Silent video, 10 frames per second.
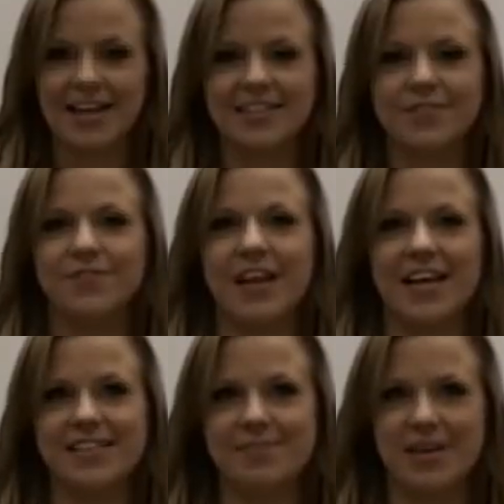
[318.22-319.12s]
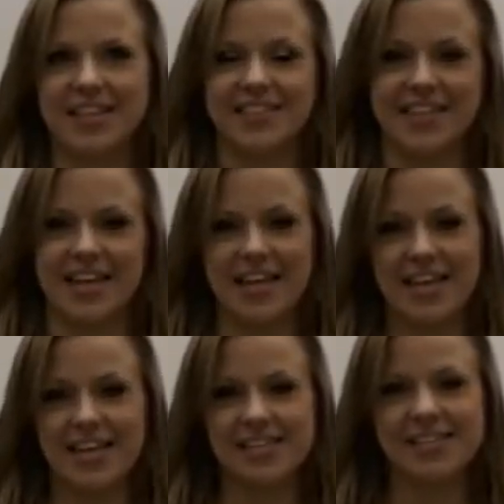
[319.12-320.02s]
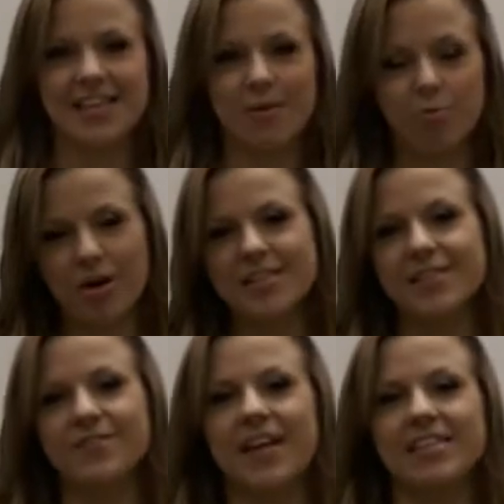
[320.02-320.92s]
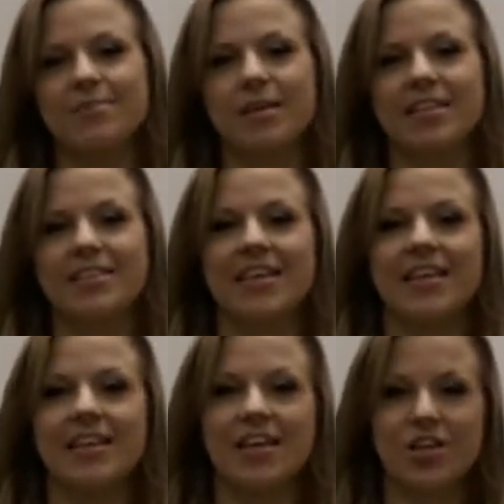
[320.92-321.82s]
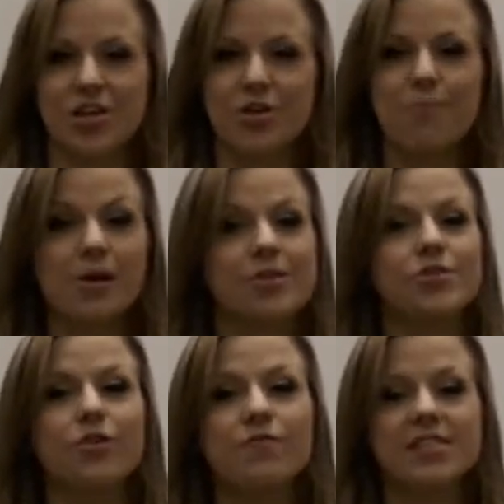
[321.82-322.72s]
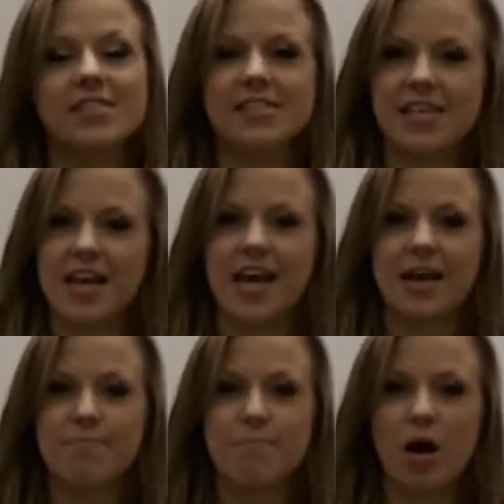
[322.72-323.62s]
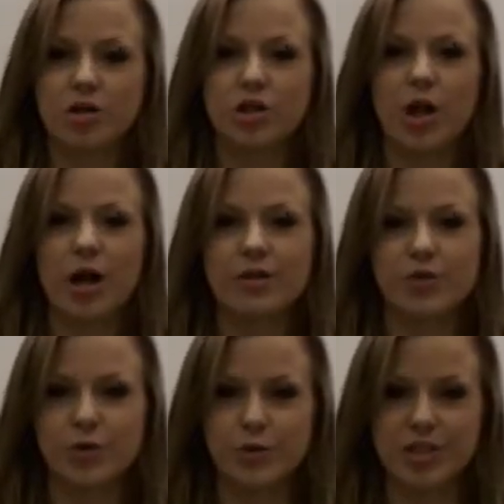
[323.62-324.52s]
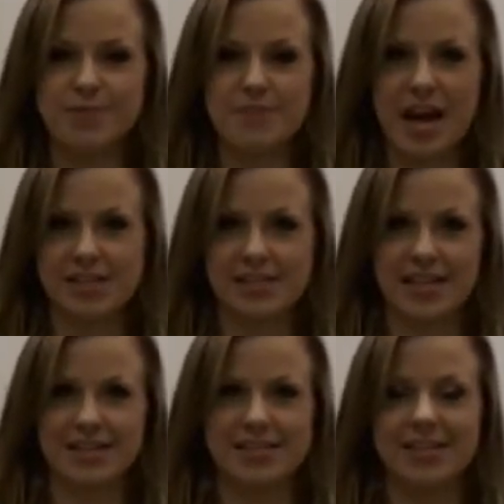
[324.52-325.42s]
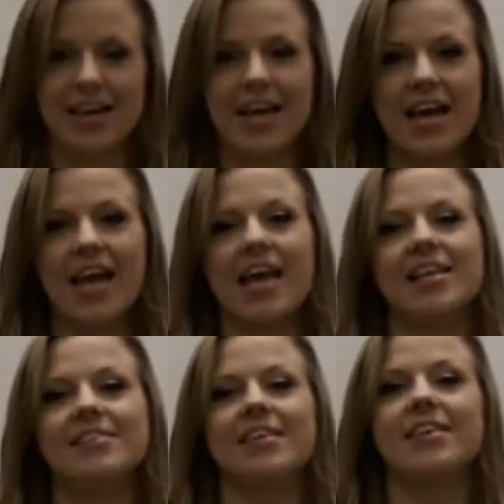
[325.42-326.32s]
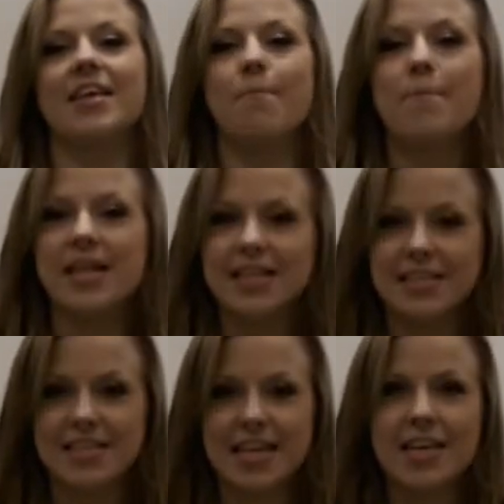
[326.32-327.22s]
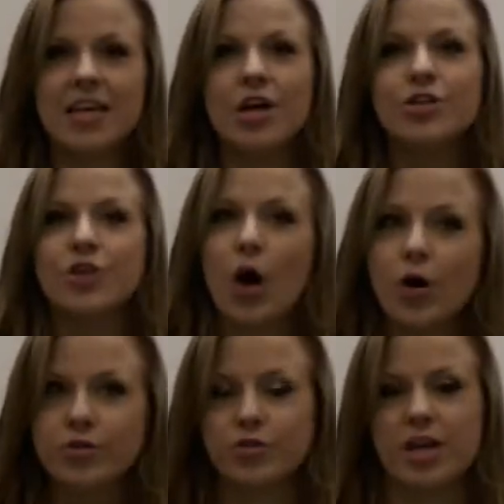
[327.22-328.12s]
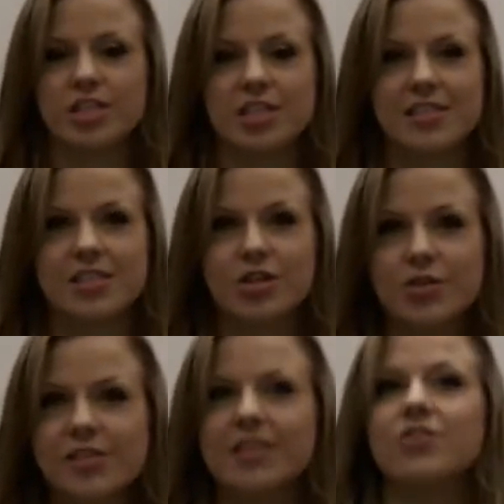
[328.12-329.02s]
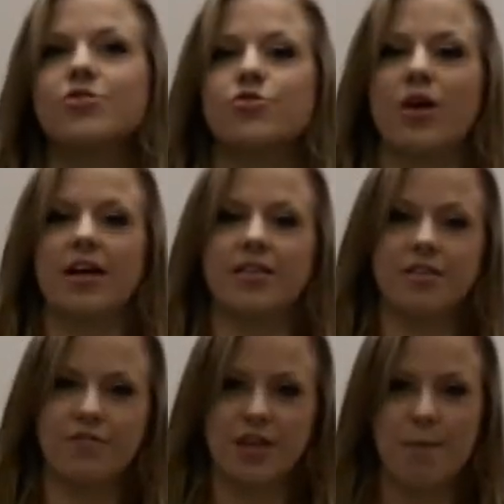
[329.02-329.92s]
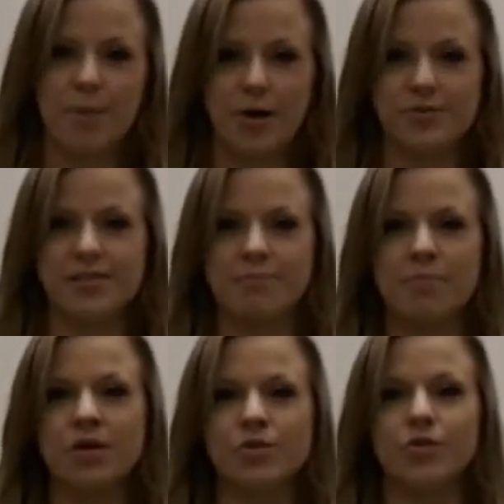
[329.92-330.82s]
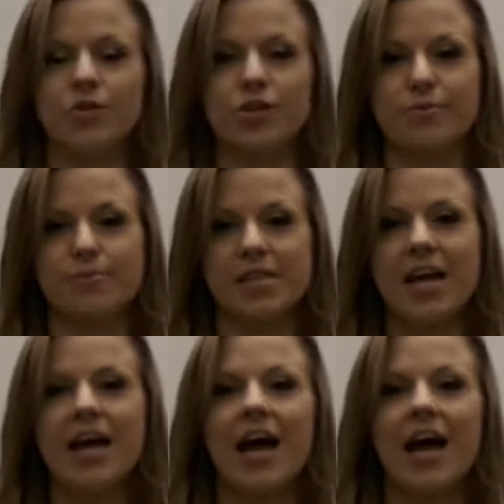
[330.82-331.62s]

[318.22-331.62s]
active flexibility is the impressive flexibility that you most often see in martial arts or gymnastics. It's the ability to hold stretches using the strength of the opposing muscle groups,